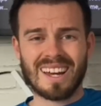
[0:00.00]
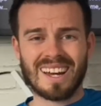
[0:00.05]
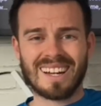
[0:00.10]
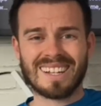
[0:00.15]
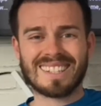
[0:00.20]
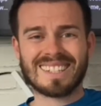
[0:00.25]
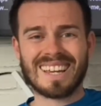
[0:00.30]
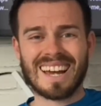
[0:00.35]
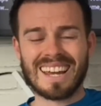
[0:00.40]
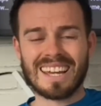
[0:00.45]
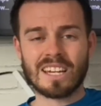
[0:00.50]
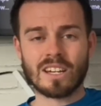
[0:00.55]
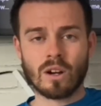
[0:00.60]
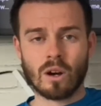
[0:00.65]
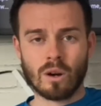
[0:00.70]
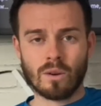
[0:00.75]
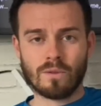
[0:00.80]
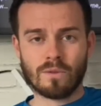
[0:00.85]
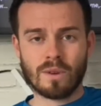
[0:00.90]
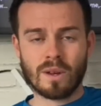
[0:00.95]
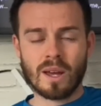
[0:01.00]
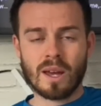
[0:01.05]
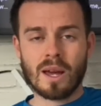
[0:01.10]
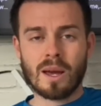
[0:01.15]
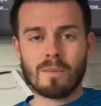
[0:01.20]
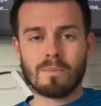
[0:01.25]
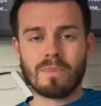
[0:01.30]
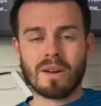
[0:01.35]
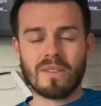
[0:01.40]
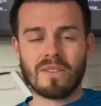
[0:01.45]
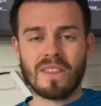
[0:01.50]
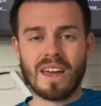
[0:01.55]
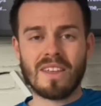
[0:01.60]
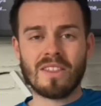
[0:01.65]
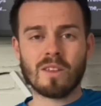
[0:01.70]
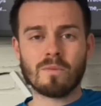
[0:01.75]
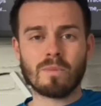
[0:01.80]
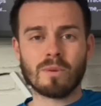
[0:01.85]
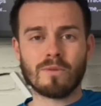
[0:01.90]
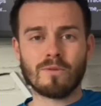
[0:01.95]
a takeoff, but then
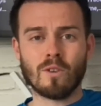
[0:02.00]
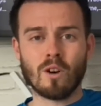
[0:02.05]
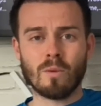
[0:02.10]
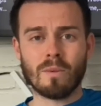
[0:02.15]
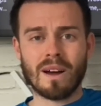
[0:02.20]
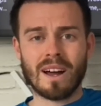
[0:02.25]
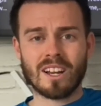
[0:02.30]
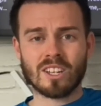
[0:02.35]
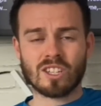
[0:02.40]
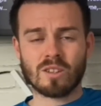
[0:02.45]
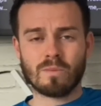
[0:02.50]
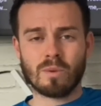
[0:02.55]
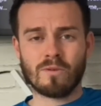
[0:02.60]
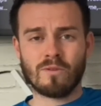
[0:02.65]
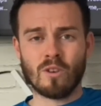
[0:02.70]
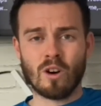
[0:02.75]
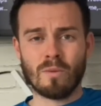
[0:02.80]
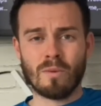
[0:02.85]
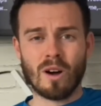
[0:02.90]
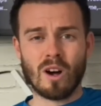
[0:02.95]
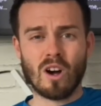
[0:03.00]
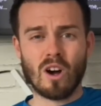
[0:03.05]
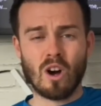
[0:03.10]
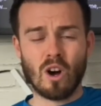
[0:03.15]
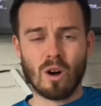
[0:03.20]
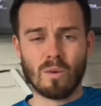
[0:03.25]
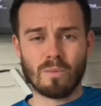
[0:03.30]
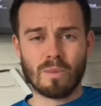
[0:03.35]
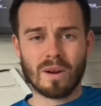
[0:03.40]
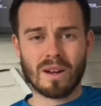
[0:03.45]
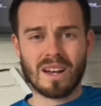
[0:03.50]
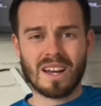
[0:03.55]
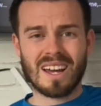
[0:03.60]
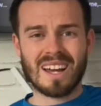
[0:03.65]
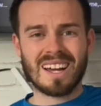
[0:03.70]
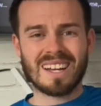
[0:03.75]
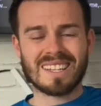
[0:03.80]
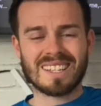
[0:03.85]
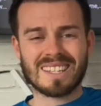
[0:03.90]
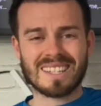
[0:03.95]
the performer has to perform a hop,
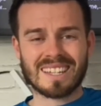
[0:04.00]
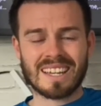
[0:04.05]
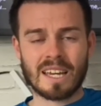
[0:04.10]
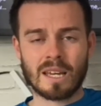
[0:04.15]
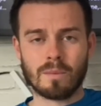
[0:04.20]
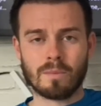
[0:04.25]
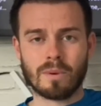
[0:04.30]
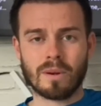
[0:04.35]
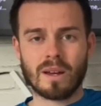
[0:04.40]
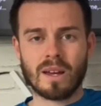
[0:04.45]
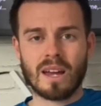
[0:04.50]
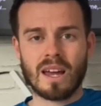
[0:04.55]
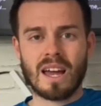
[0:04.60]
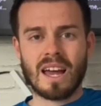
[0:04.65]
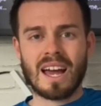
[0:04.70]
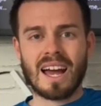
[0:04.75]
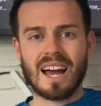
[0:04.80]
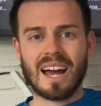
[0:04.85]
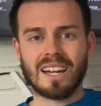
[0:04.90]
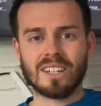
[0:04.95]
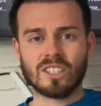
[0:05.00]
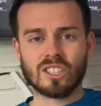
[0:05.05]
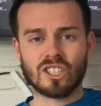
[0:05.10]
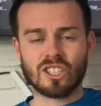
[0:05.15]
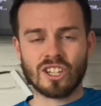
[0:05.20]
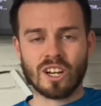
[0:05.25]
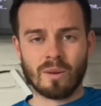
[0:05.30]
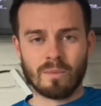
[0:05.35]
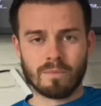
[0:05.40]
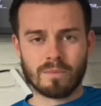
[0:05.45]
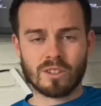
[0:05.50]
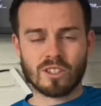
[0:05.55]
skip, and jump.